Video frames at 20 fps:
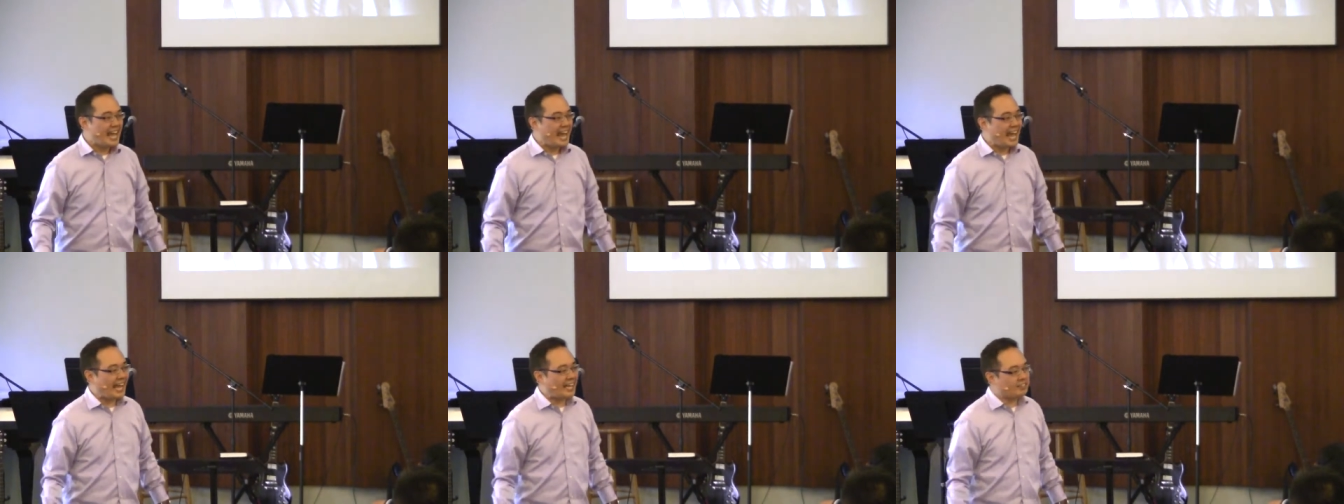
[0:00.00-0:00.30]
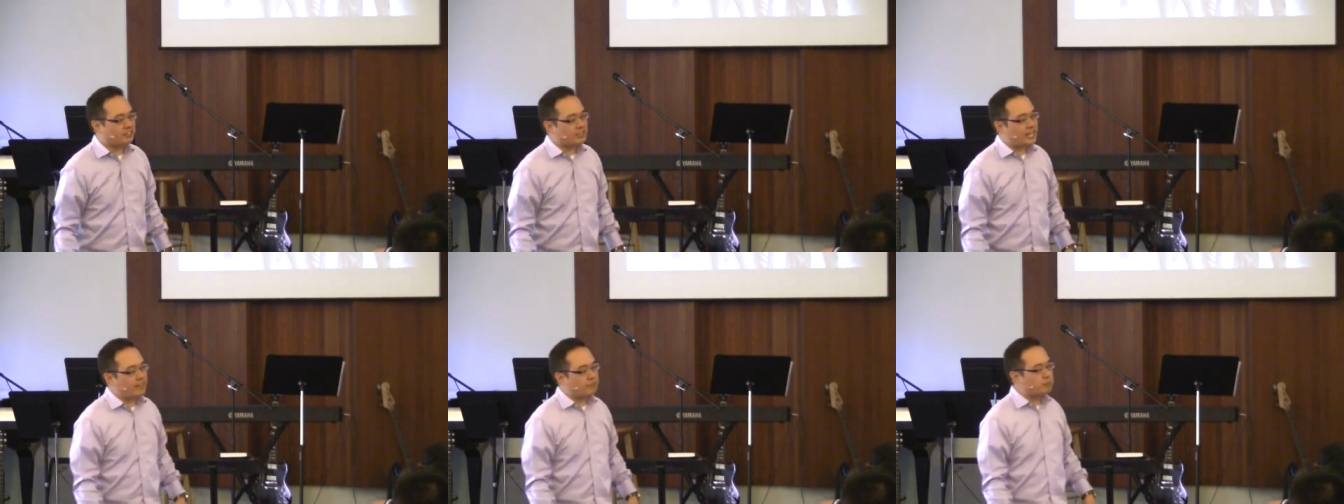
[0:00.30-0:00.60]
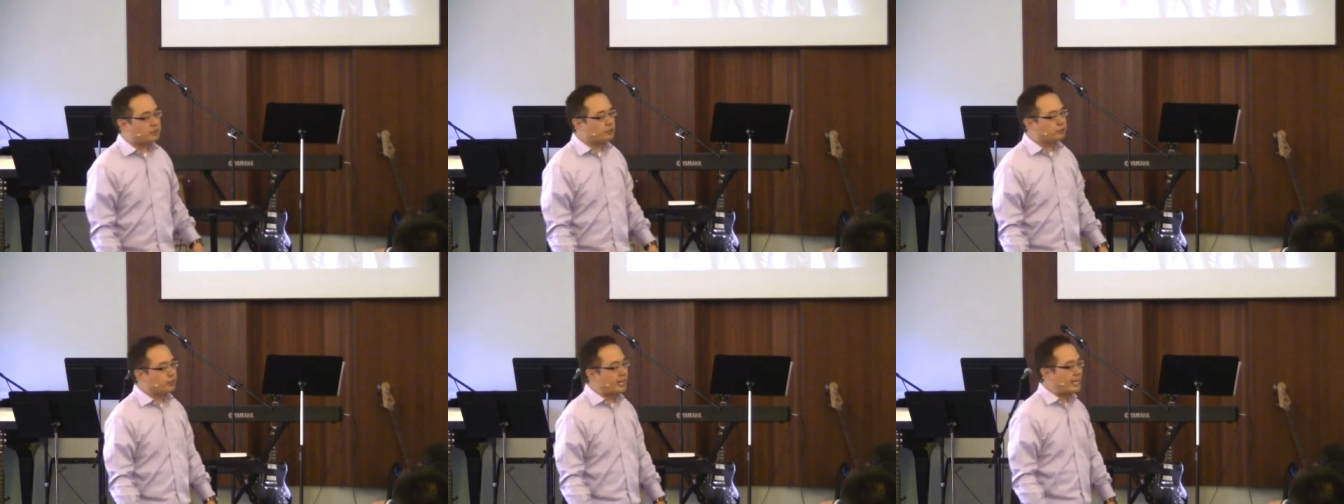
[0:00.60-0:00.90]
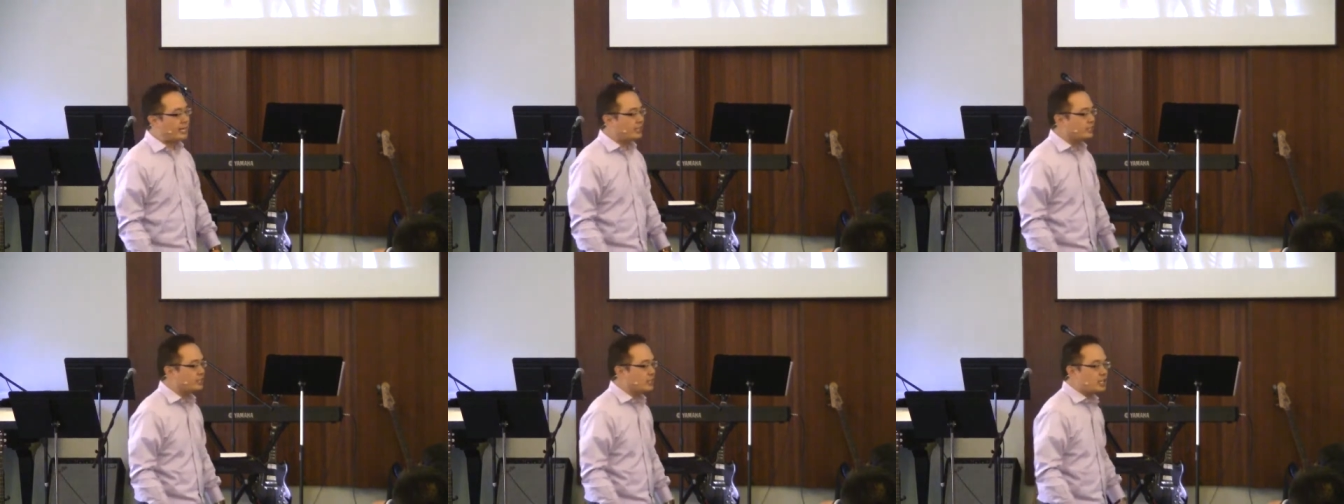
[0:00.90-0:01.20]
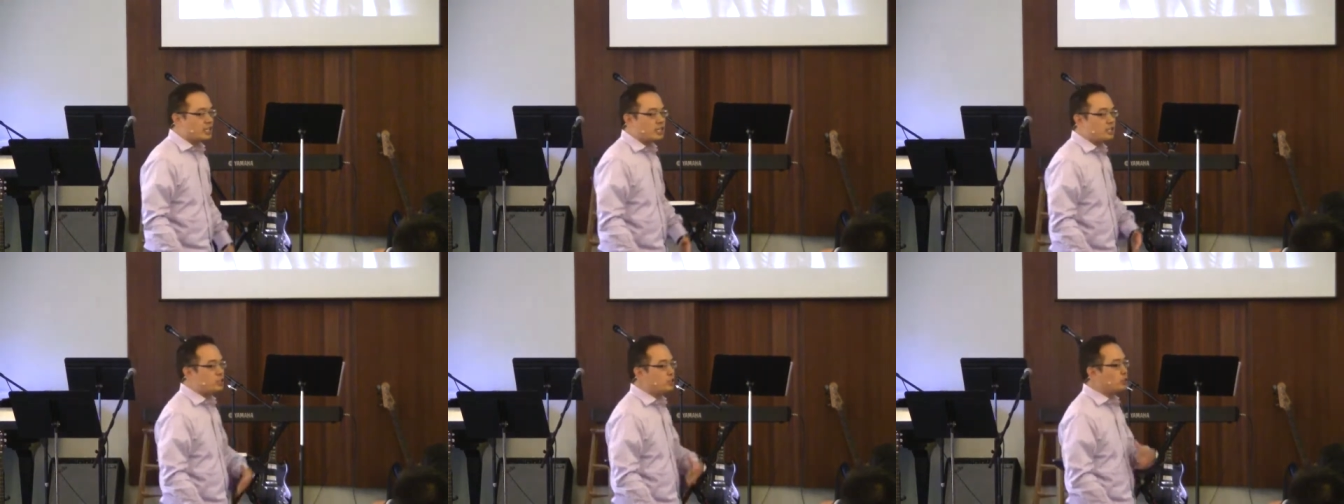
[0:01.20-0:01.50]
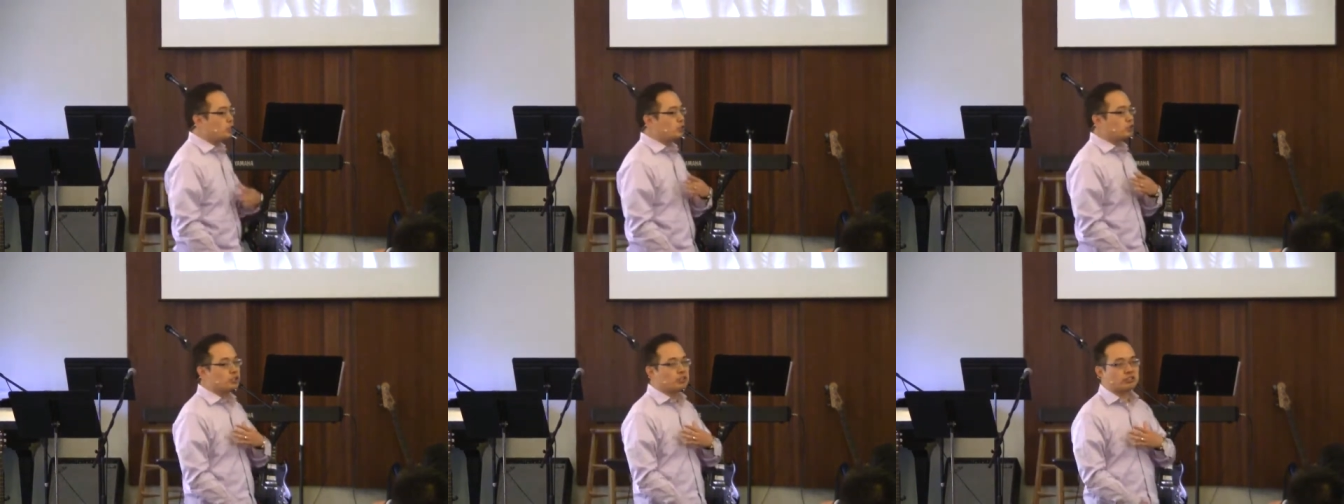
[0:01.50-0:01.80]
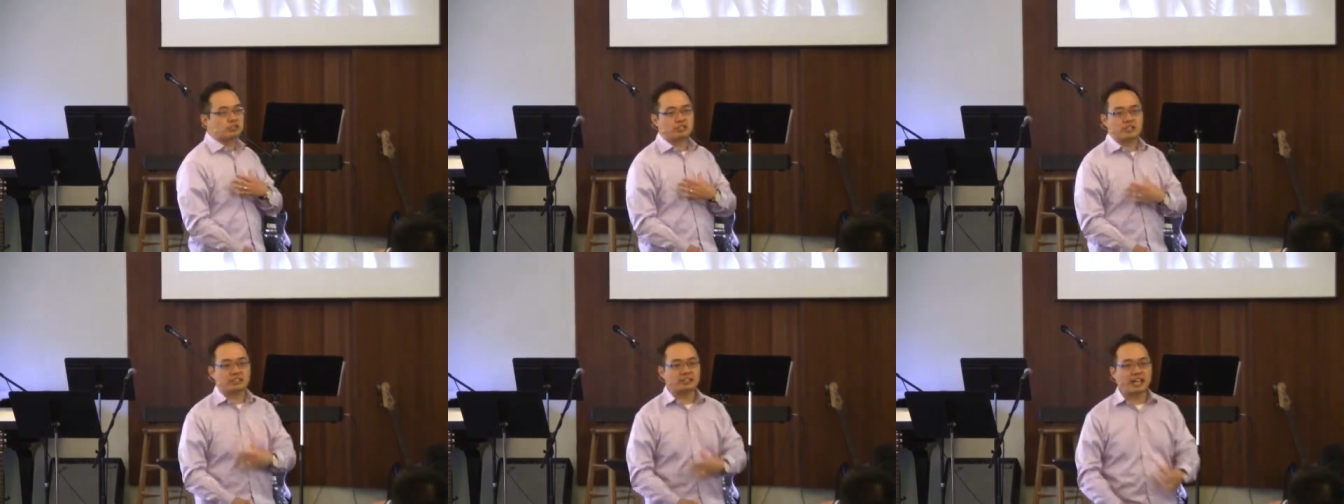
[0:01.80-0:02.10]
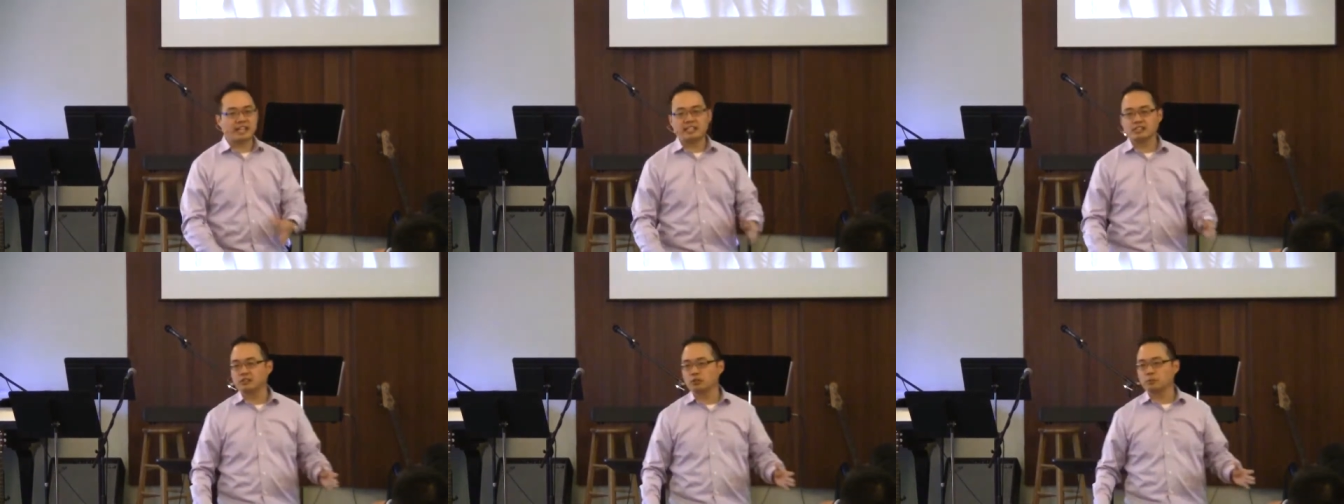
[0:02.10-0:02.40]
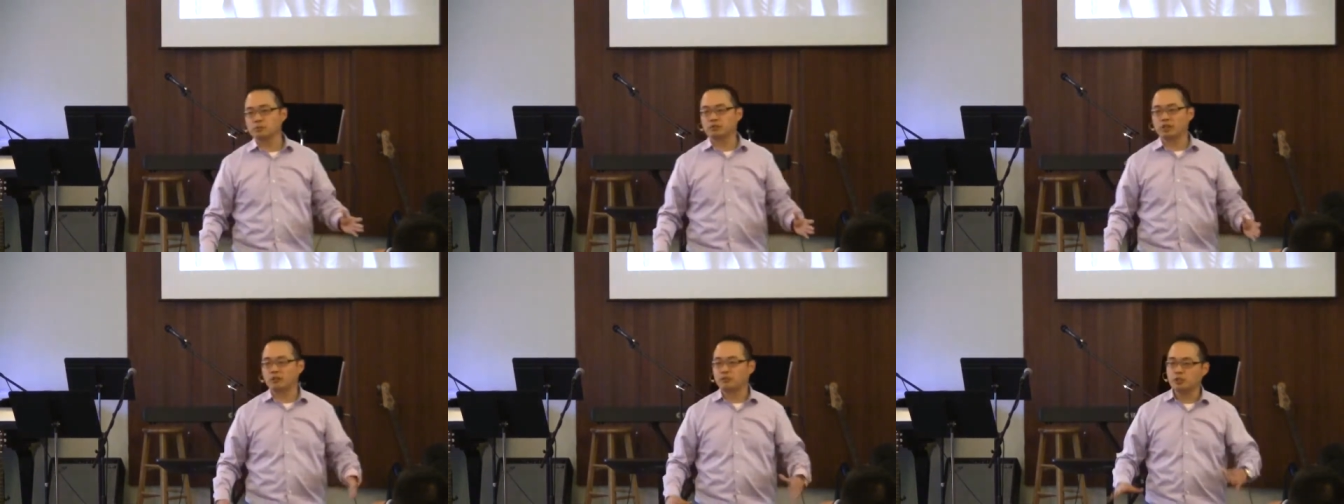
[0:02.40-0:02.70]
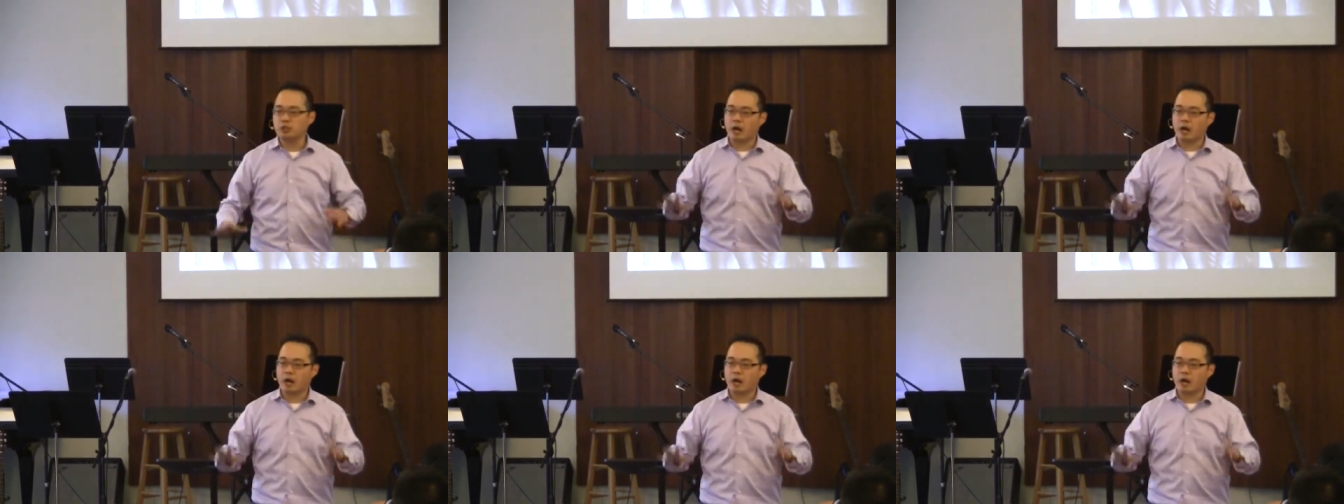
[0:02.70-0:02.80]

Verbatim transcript: And Dave Mustaine, you know, just decided to himself,